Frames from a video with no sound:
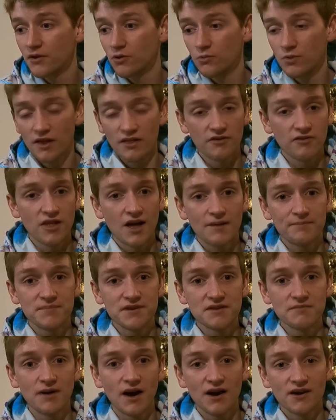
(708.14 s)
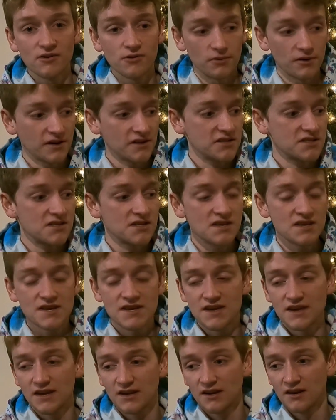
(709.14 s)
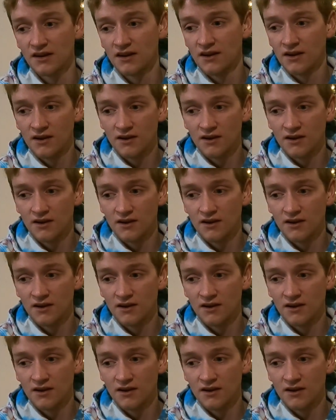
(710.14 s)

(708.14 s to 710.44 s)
whether that be by Nordic skiing,